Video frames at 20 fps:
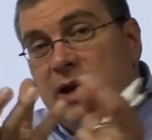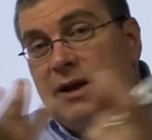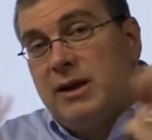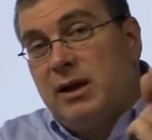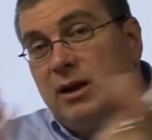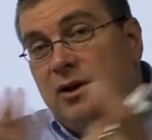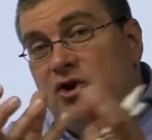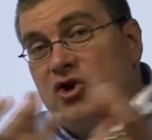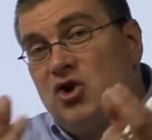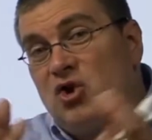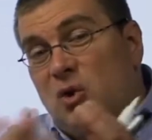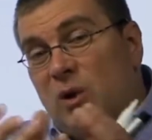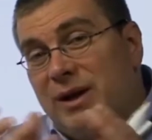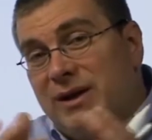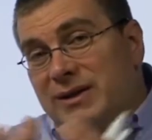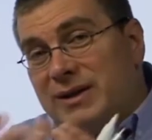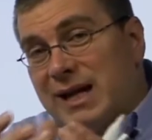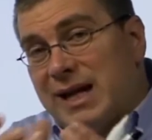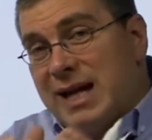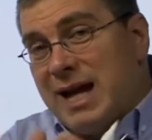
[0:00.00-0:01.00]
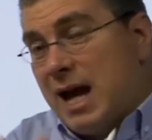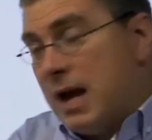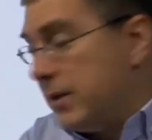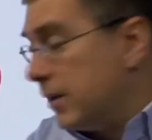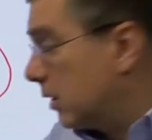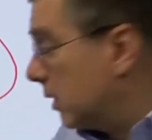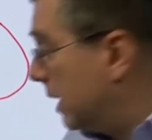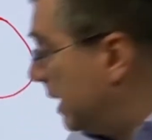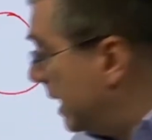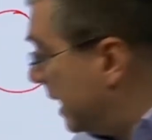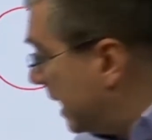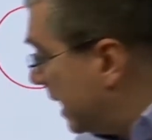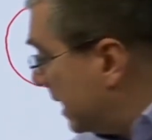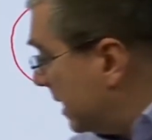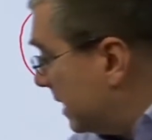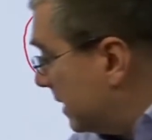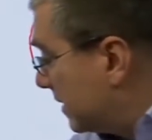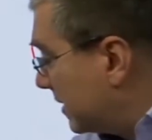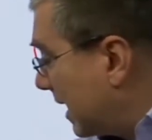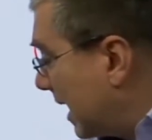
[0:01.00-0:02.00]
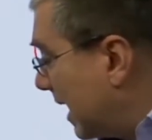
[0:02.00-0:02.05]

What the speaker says: that are joined together. In this